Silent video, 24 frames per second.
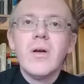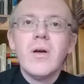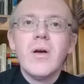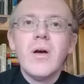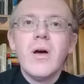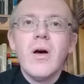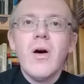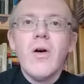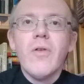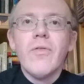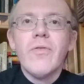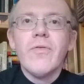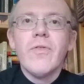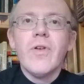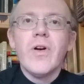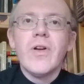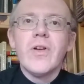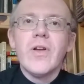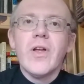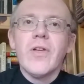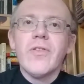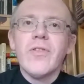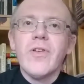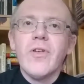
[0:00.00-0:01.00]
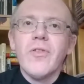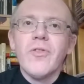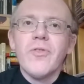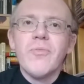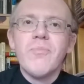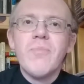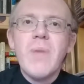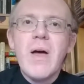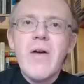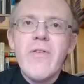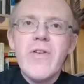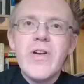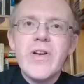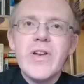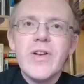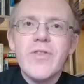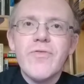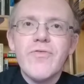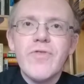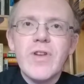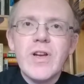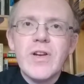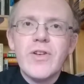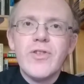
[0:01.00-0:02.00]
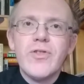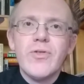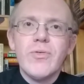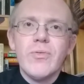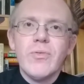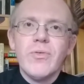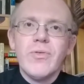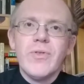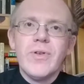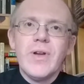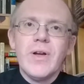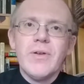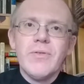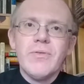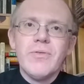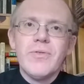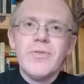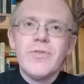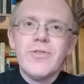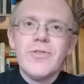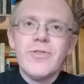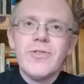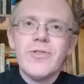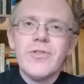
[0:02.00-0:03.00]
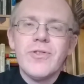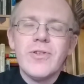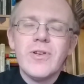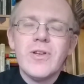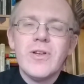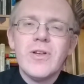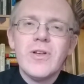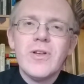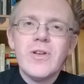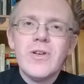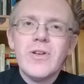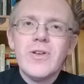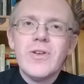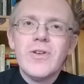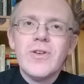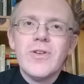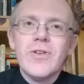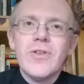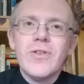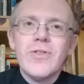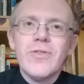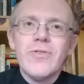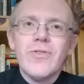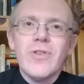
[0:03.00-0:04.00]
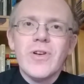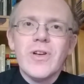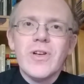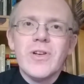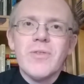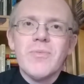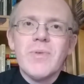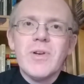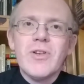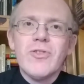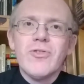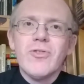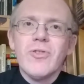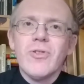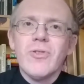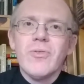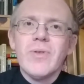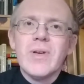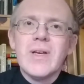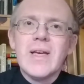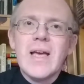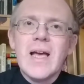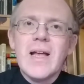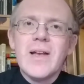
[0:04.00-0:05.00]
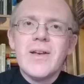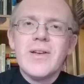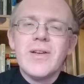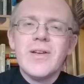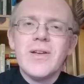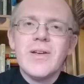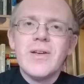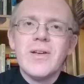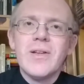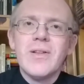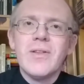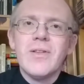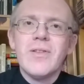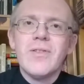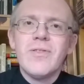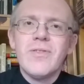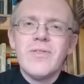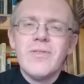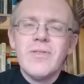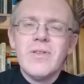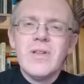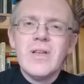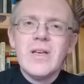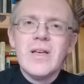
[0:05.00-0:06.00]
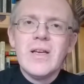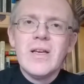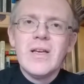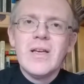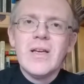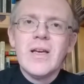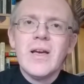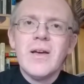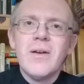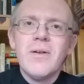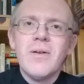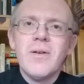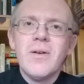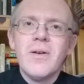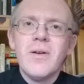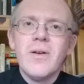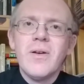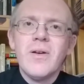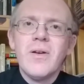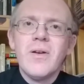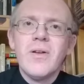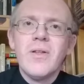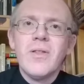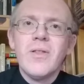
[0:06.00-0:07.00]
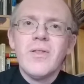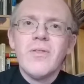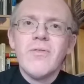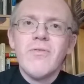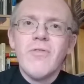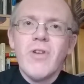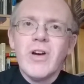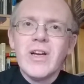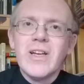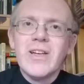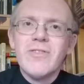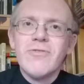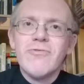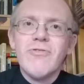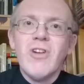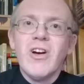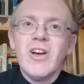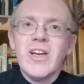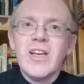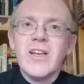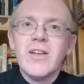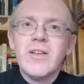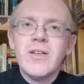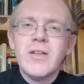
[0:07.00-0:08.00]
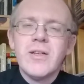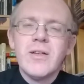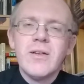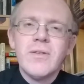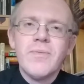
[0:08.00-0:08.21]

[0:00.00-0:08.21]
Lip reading: often find ourselves buried in ritual notes, trying to make sure that we get the right.